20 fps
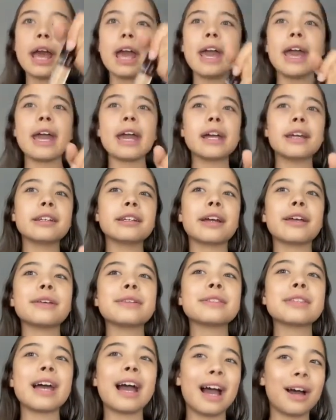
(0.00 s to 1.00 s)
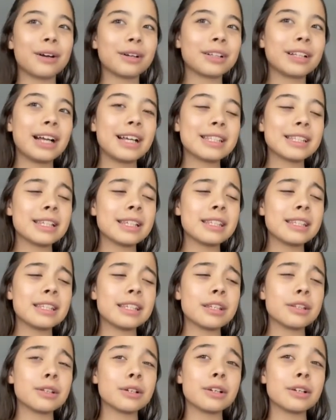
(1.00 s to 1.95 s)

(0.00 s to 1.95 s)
and I use the Hourglass concealer,